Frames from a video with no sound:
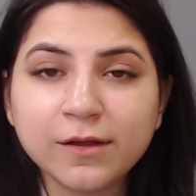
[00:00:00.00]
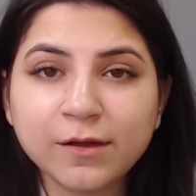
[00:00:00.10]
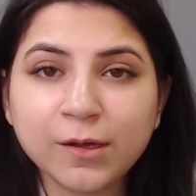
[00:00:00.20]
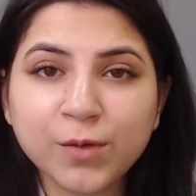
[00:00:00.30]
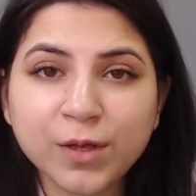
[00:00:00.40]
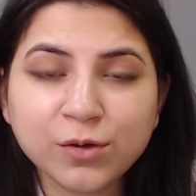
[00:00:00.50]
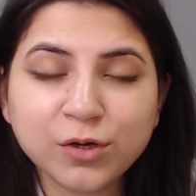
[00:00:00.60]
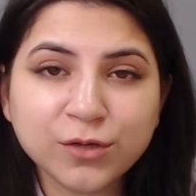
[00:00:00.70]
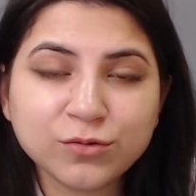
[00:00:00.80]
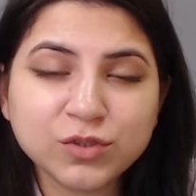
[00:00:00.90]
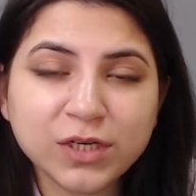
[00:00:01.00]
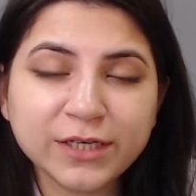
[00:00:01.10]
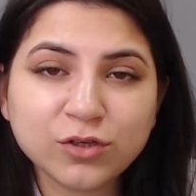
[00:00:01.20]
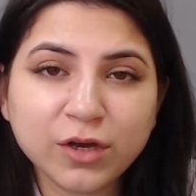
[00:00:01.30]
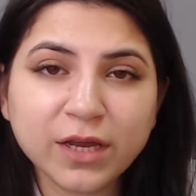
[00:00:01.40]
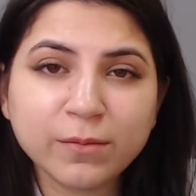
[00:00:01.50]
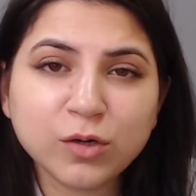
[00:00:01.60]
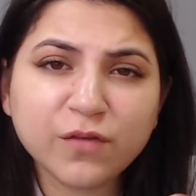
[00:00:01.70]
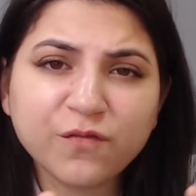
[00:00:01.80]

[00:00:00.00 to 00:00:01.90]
we are not usually talking about a